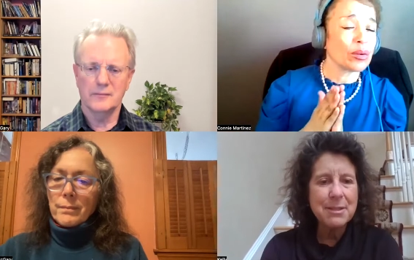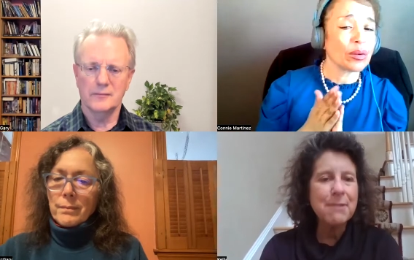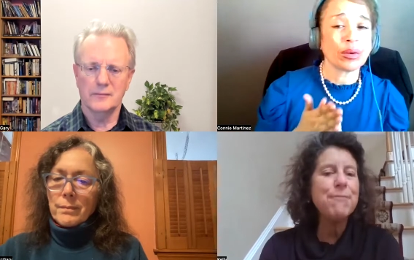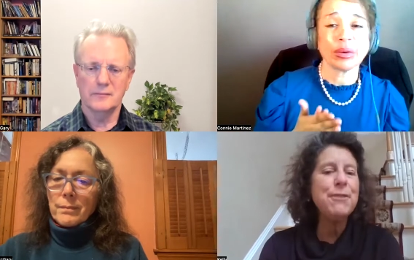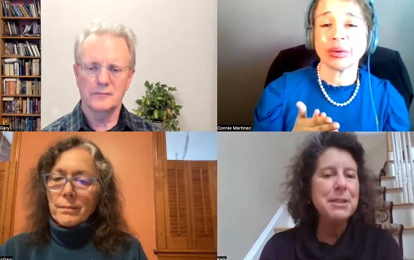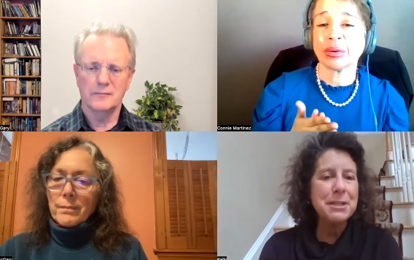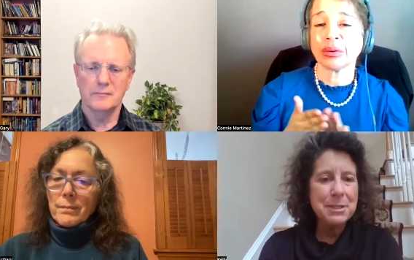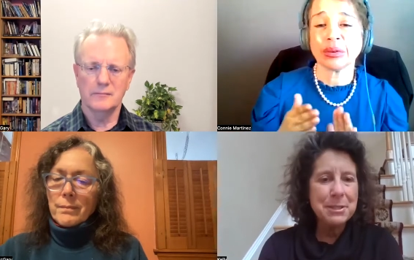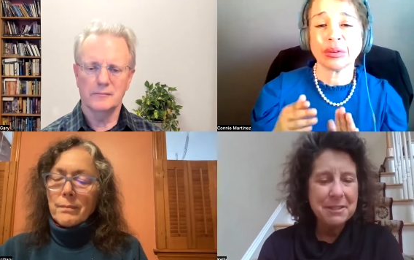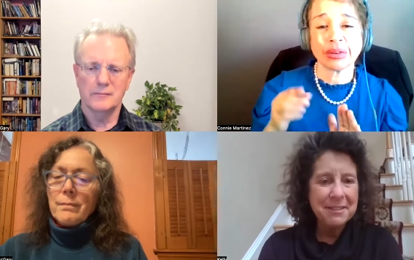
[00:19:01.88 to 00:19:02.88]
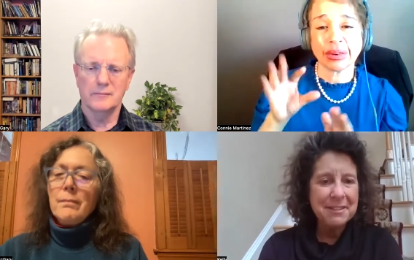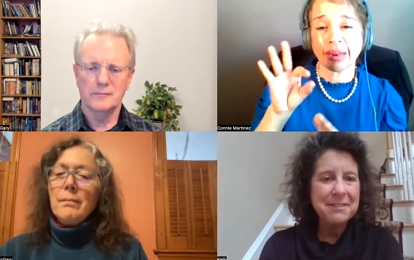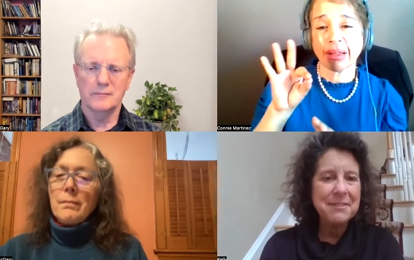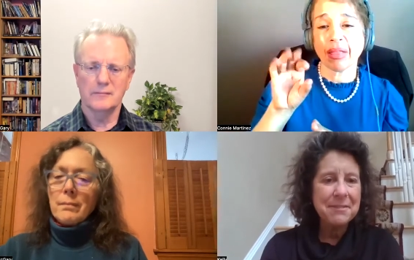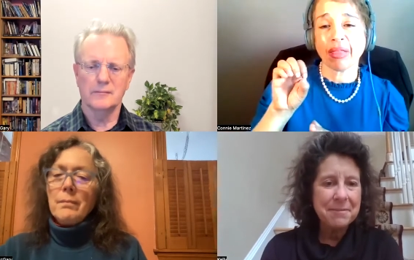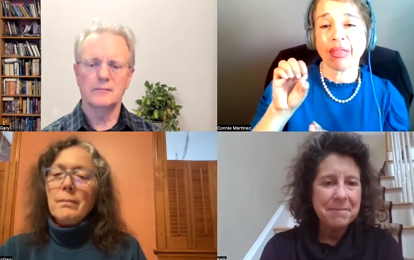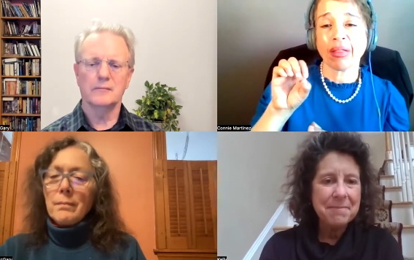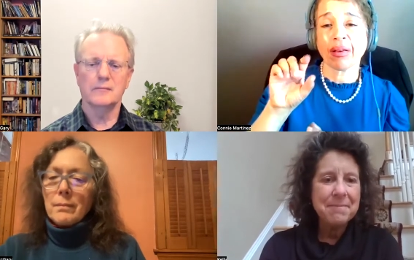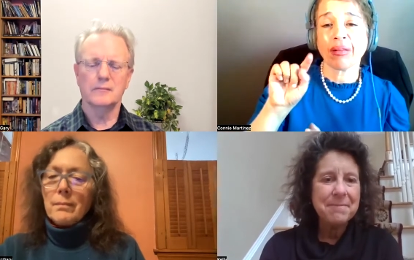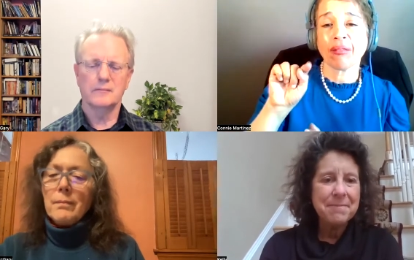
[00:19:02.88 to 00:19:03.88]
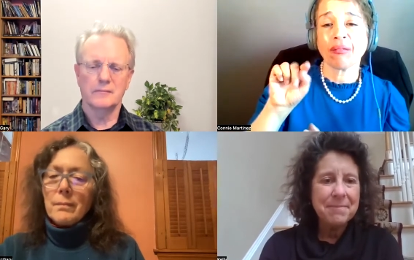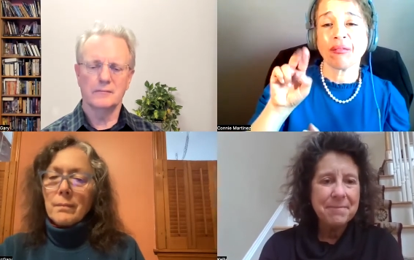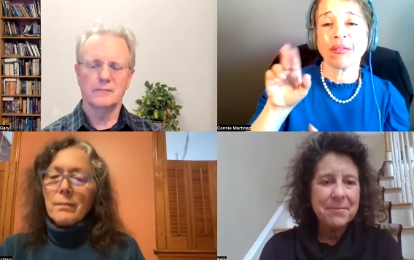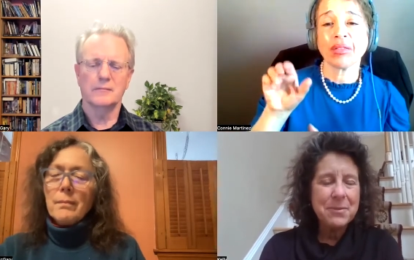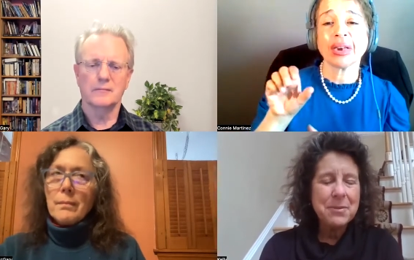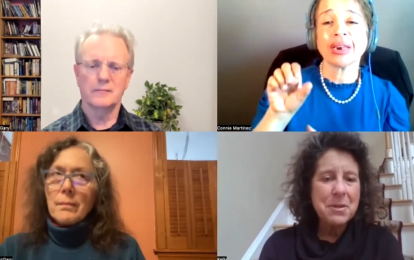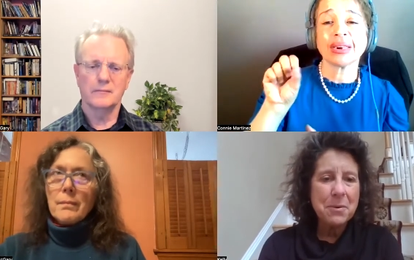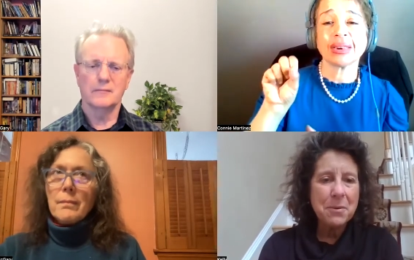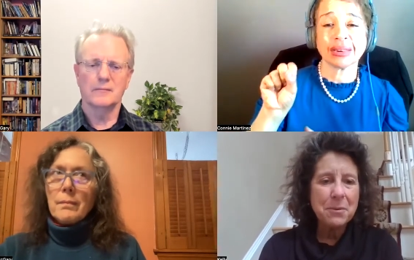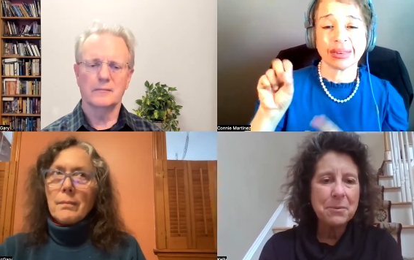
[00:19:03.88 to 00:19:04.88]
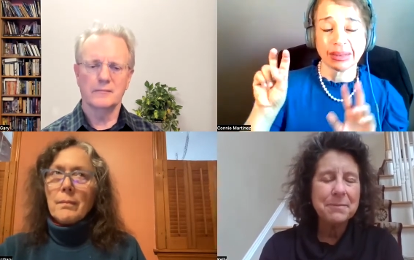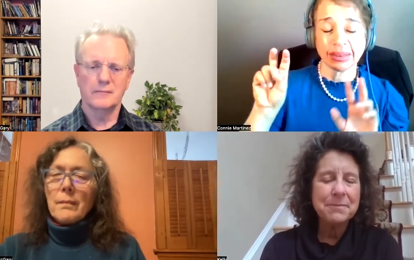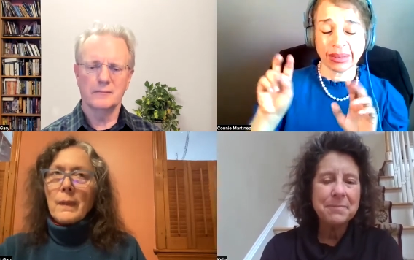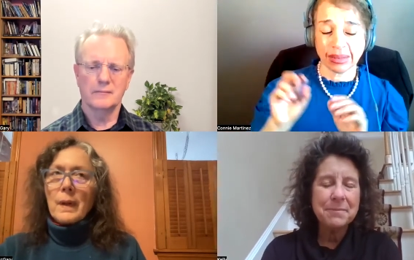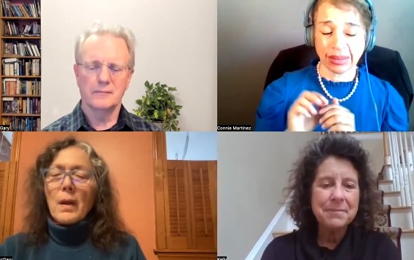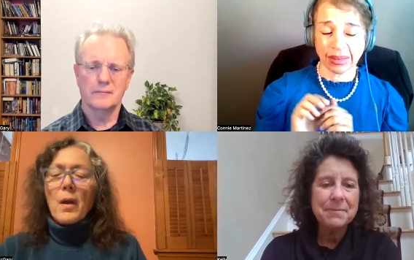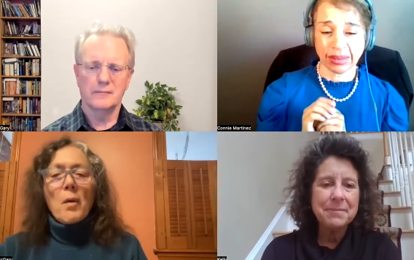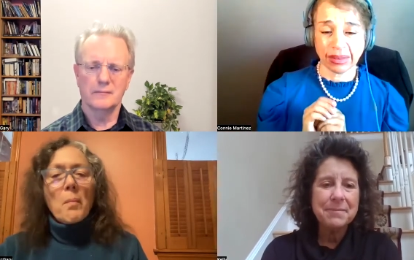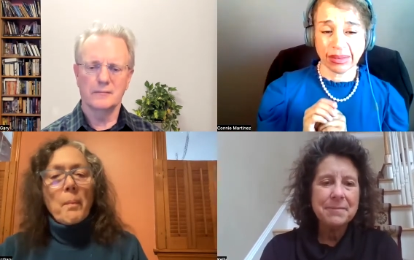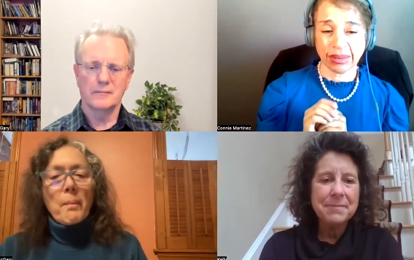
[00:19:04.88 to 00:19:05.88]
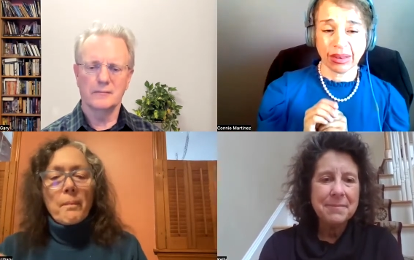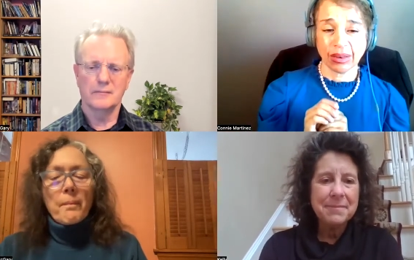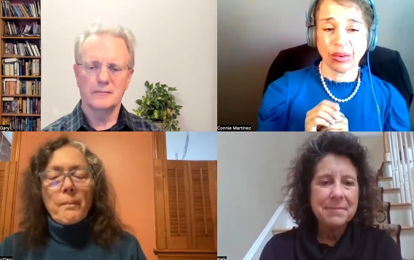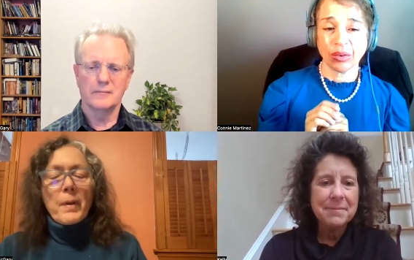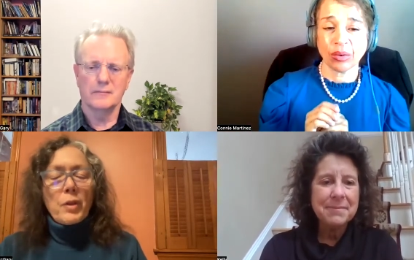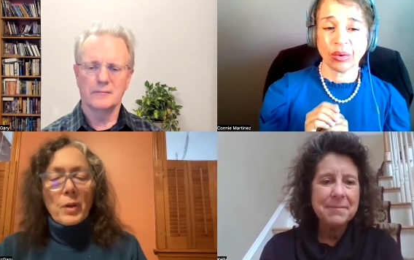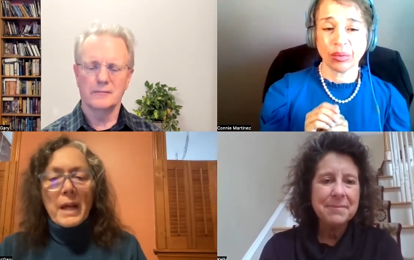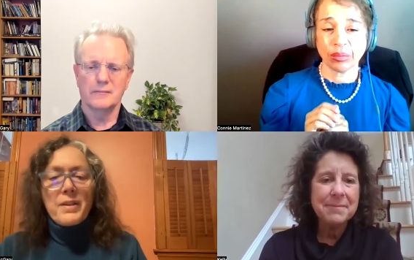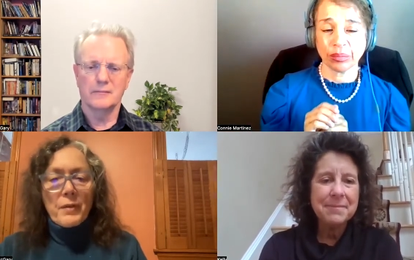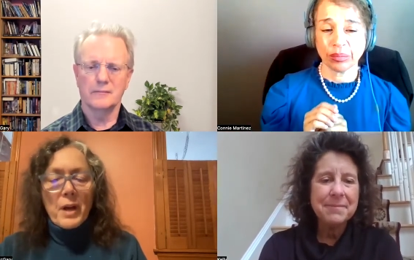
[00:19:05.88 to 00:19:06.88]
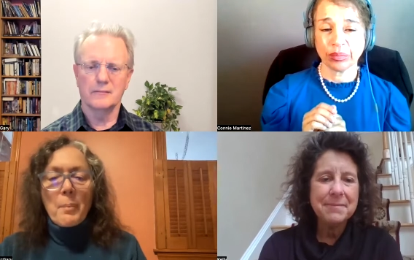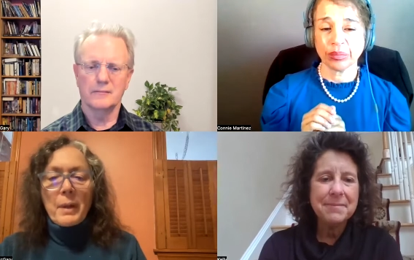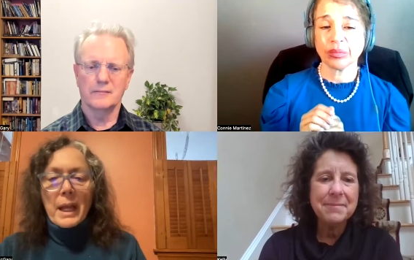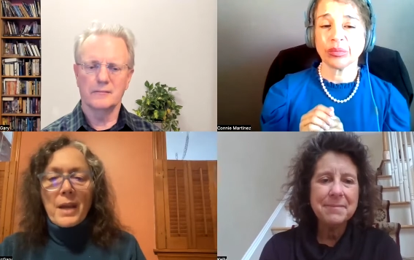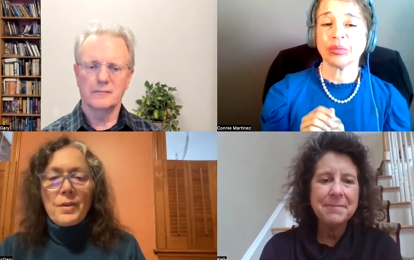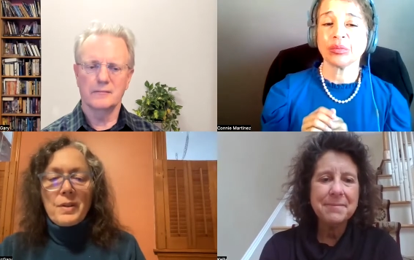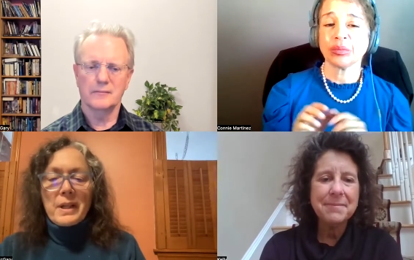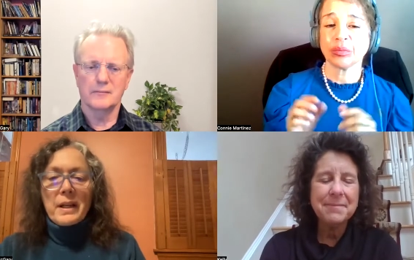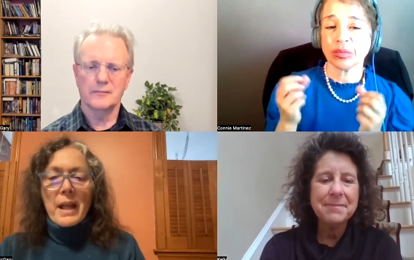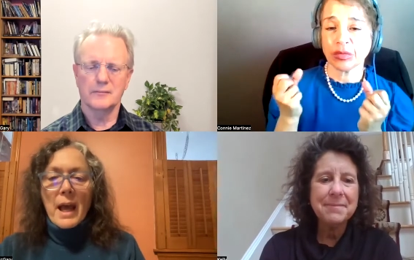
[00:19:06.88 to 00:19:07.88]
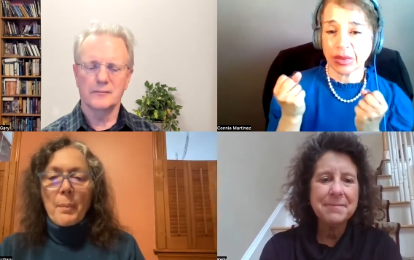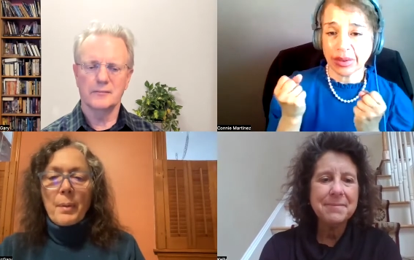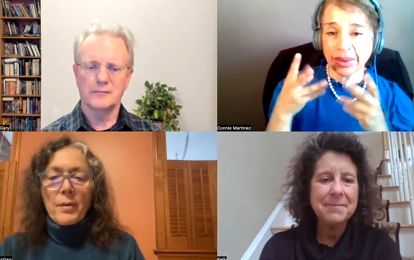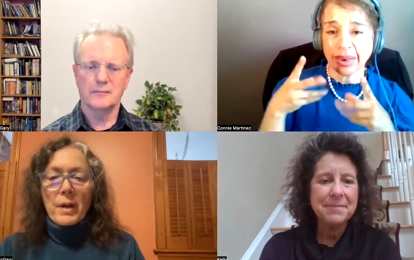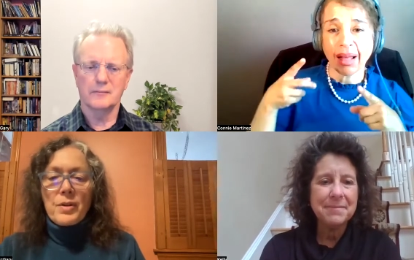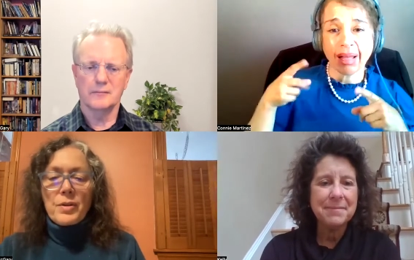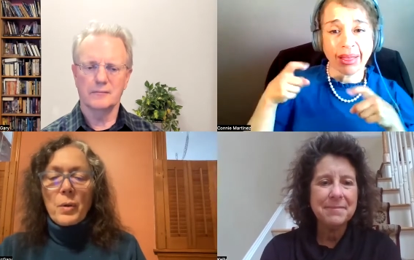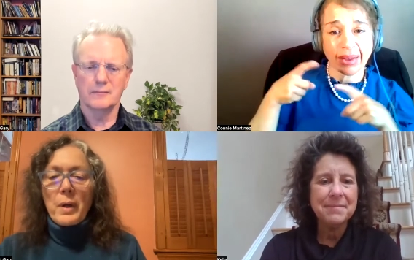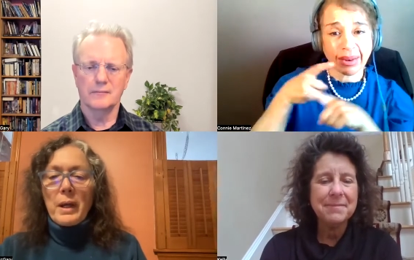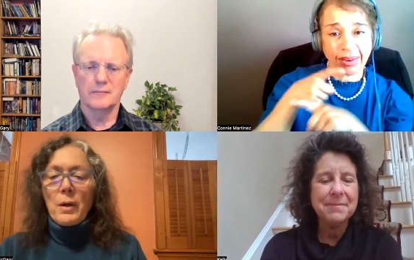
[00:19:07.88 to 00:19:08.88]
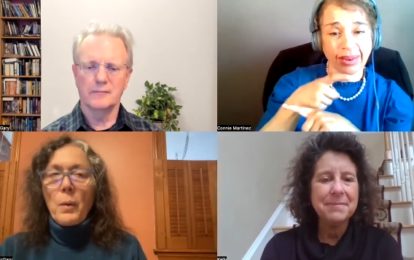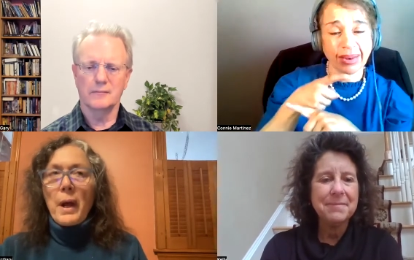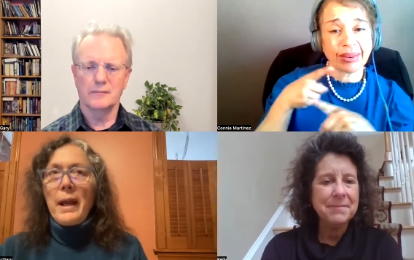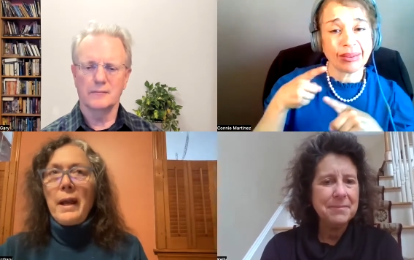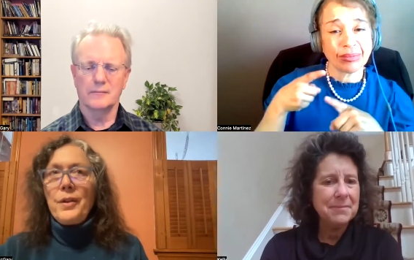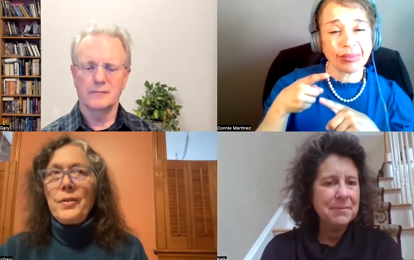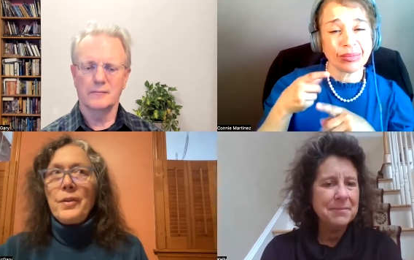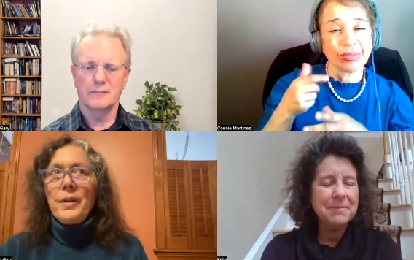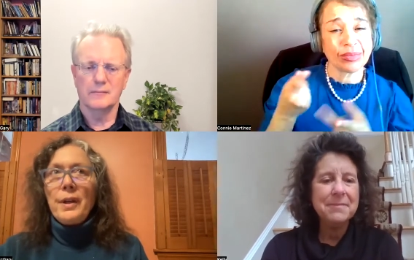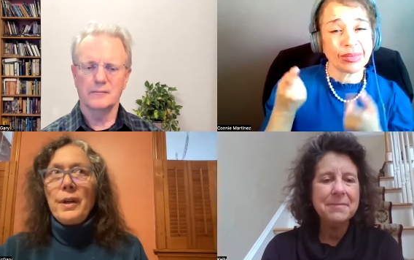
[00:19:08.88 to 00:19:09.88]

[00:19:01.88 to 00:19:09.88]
Speaker 1: the fetus. Hmm. So. But there are lots of complications that can happen, right? So in a way, it's